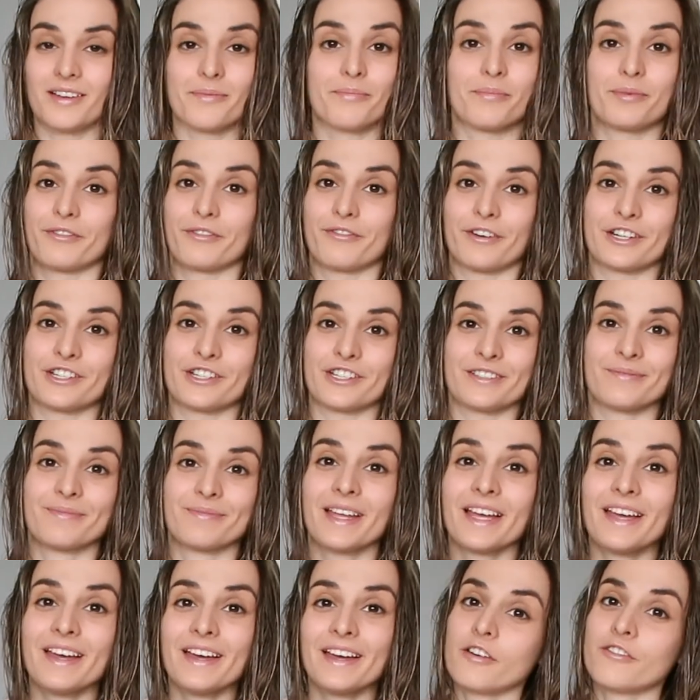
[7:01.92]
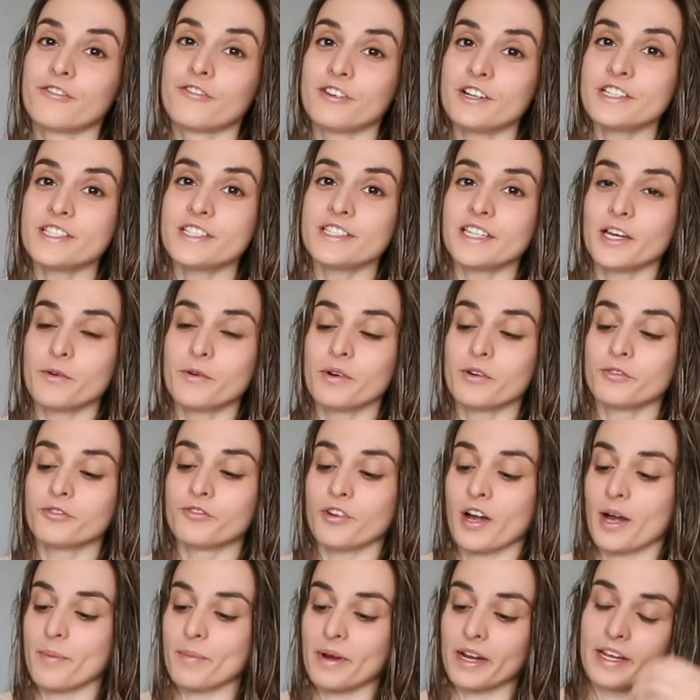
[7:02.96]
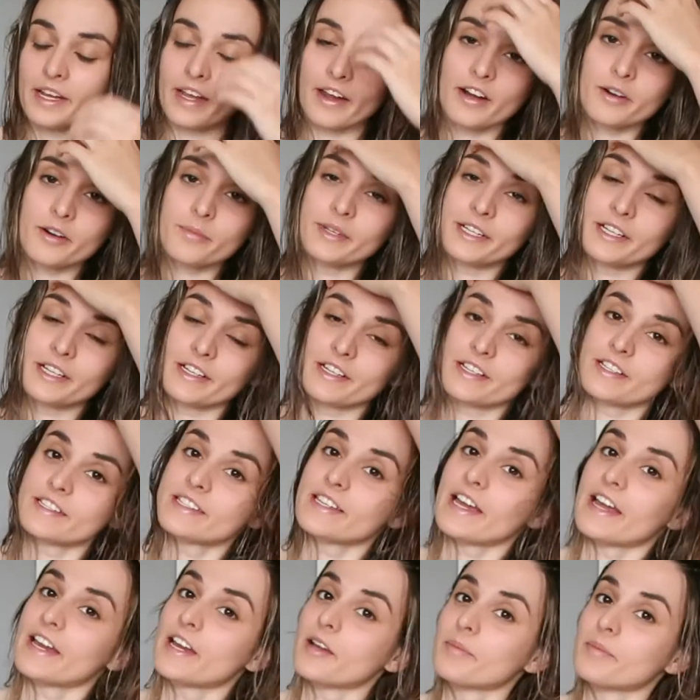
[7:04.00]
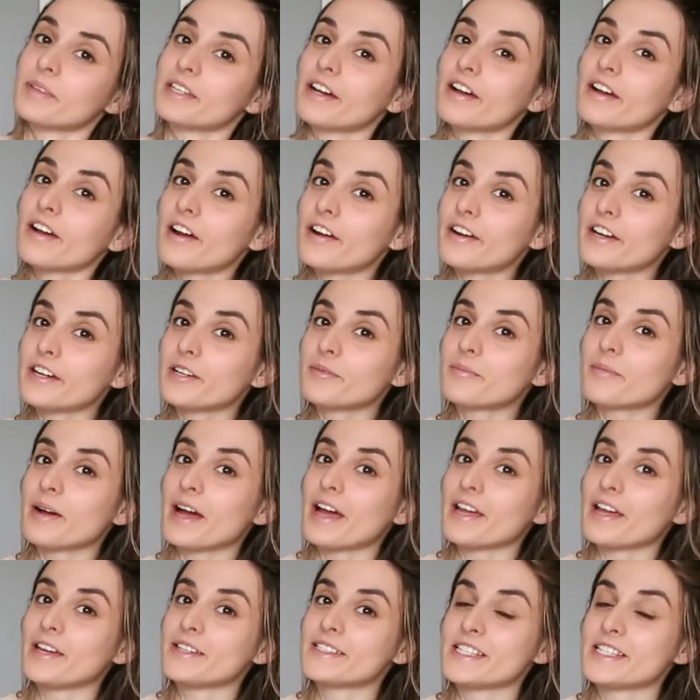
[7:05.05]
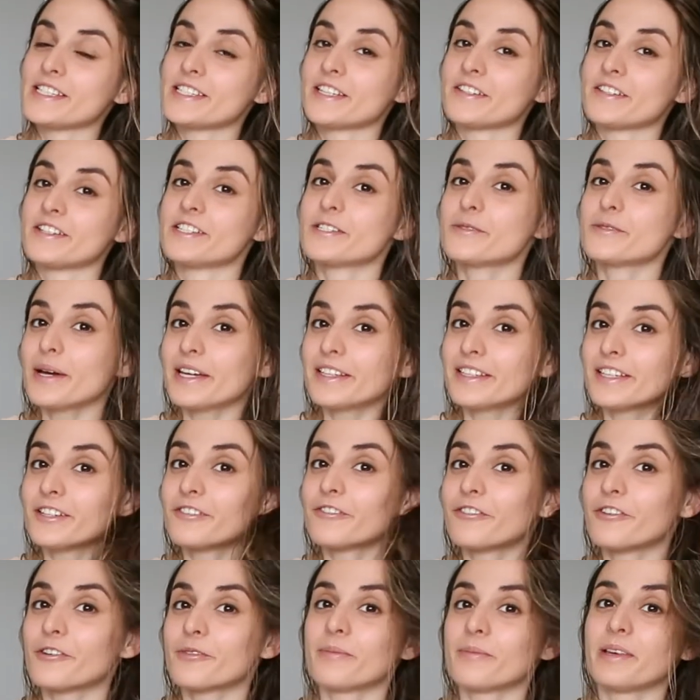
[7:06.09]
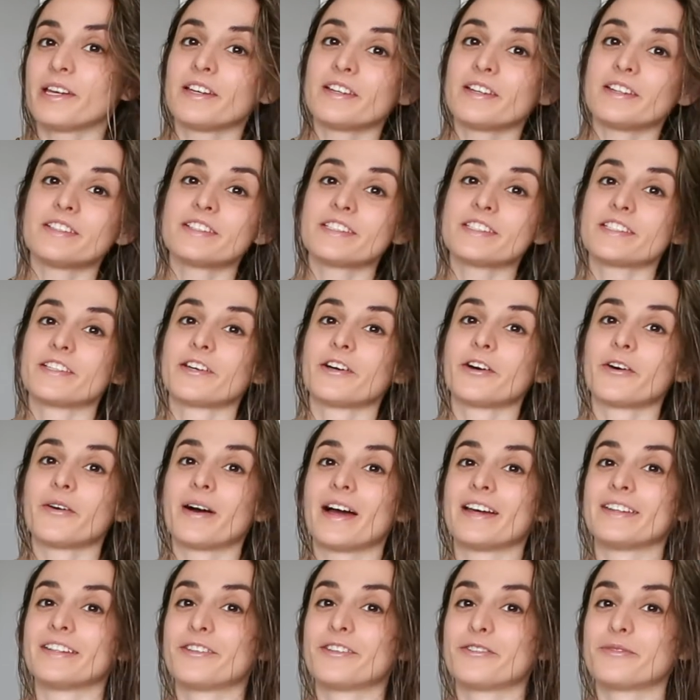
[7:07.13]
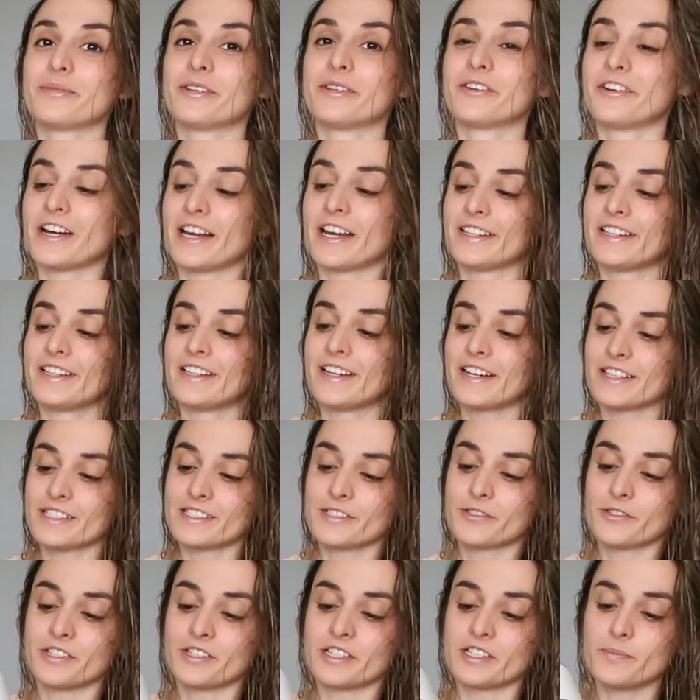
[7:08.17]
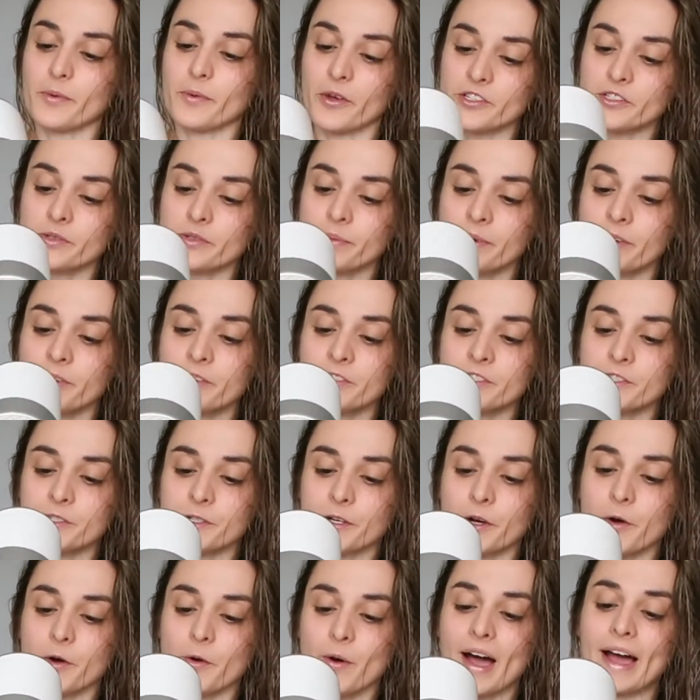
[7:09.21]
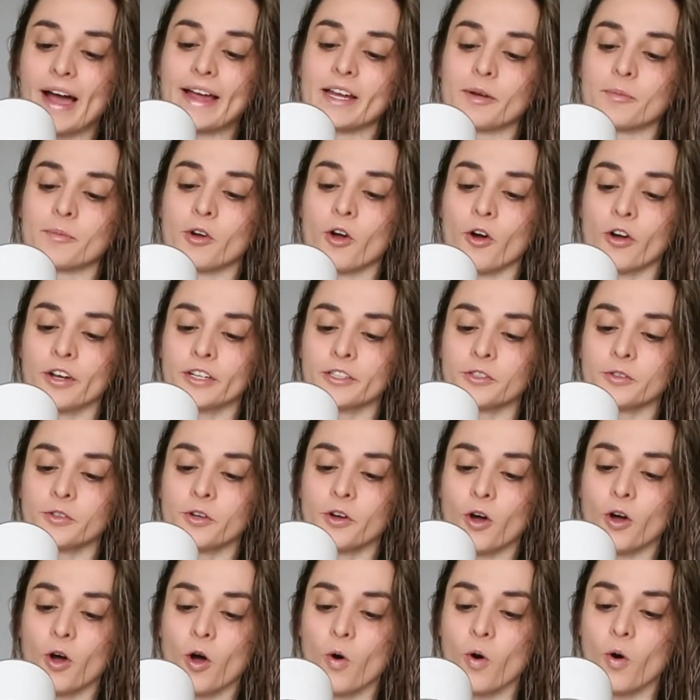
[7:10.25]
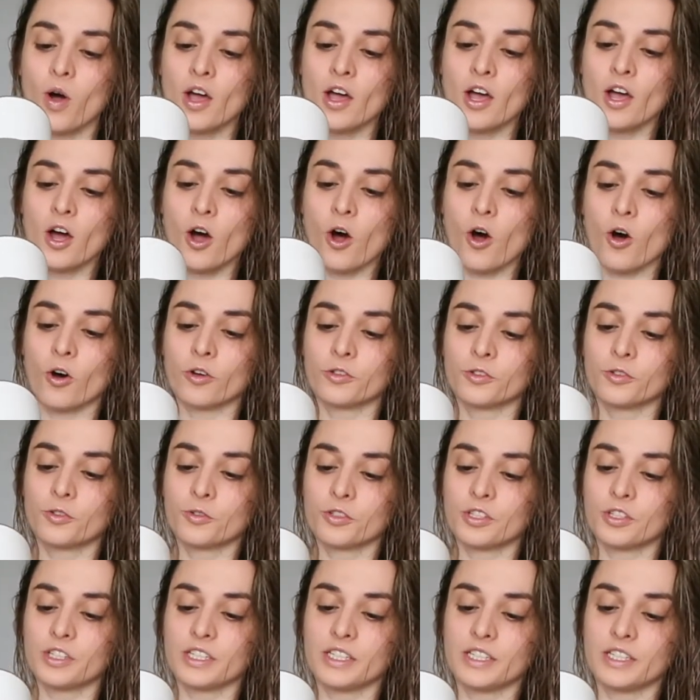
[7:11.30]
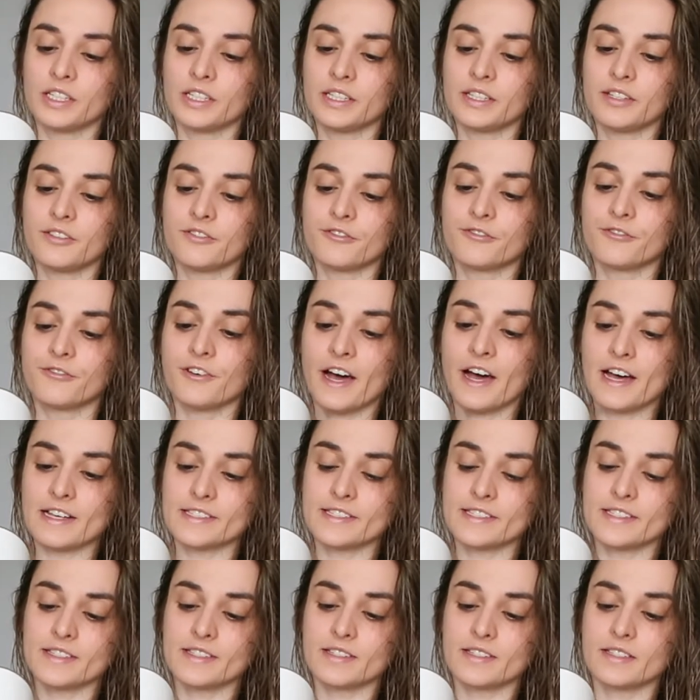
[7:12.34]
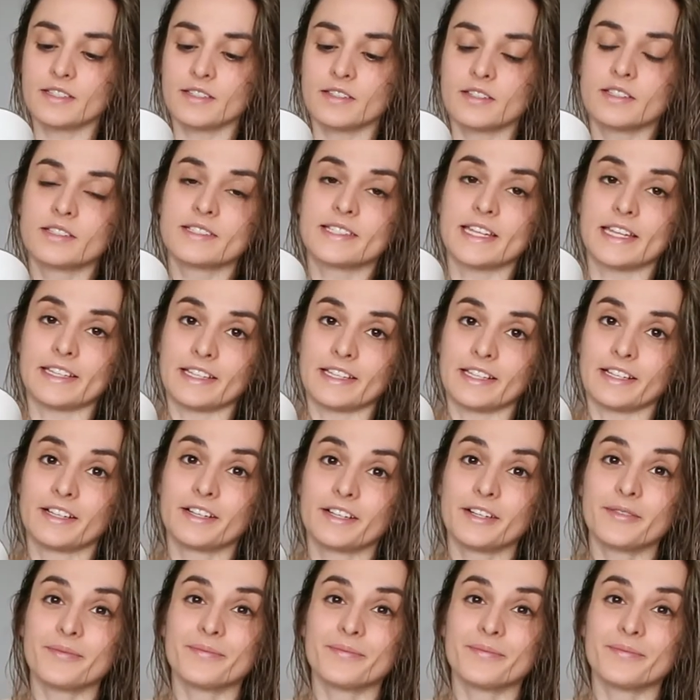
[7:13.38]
Perfection. First I will dry my hair because I am in a hurry, my sister is waiting for me, so I need to be ready as soon as possible. So I am going to go onto the fast setting.